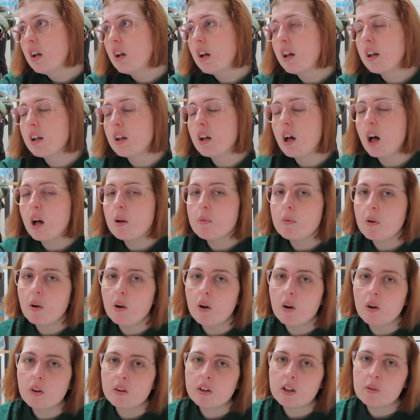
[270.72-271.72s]
Like, come
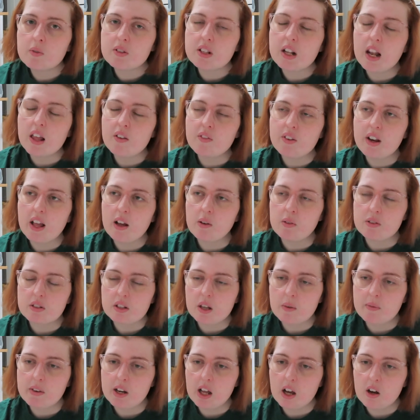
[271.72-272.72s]
on. It was 11 hours
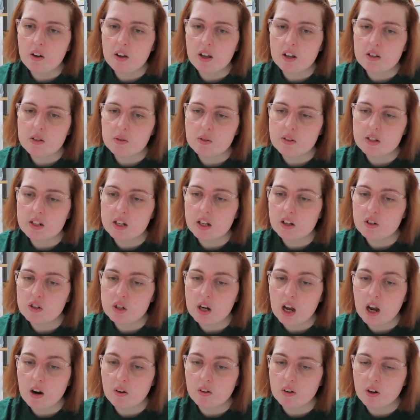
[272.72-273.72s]
coming out here. So it's an extra
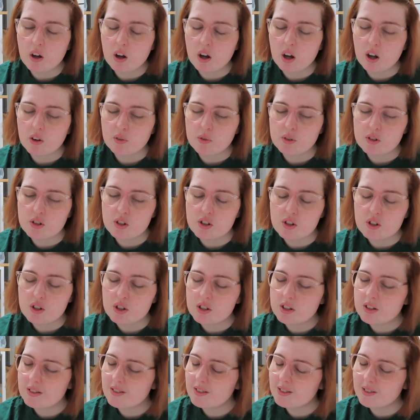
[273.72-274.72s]
hour and a half, which is
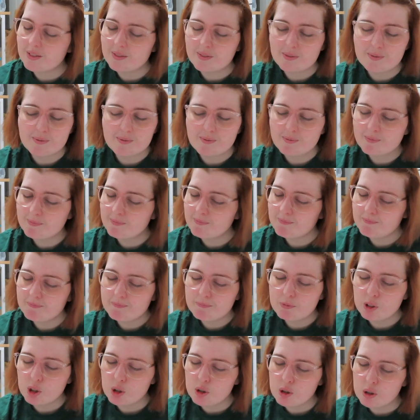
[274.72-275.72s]
just
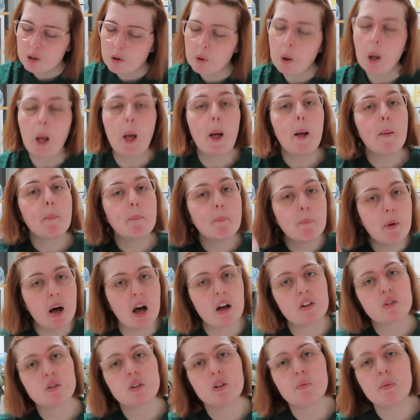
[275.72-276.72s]
brutal.
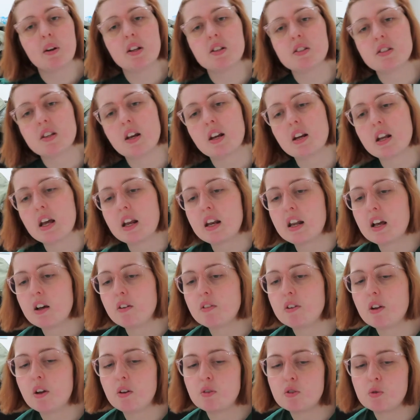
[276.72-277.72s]
But on the plus side, I now
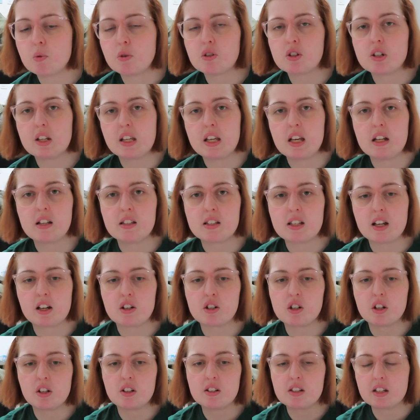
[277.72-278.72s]
know to watch the kids
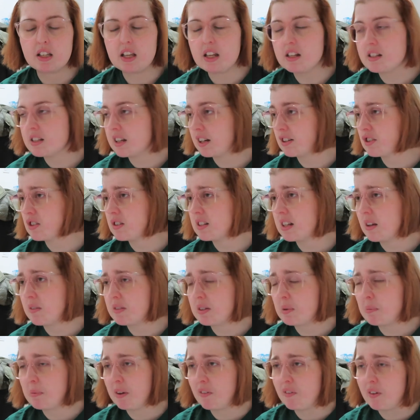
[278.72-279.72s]
section because the kids sections have
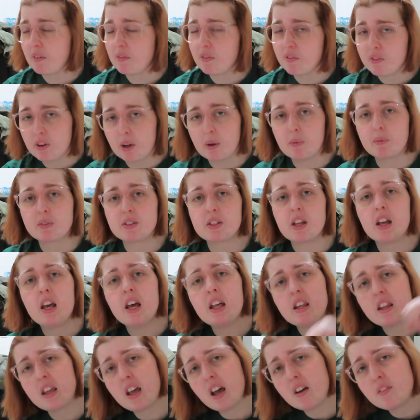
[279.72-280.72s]
some of my favorite films.
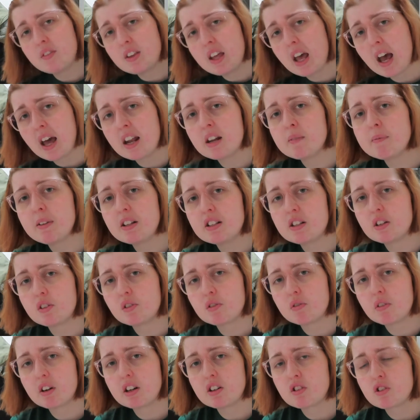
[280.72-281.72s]
They have The Animated
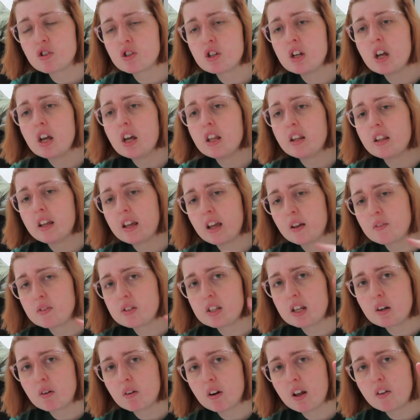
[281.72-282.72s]
Grinch. They have
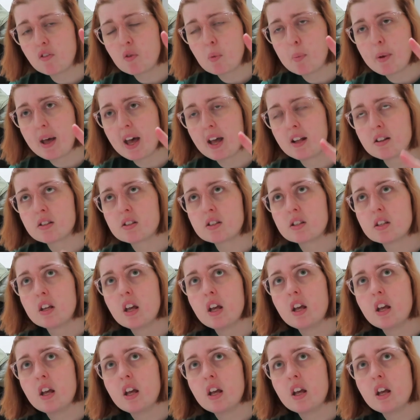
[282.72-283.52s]
Secret Life of Pets.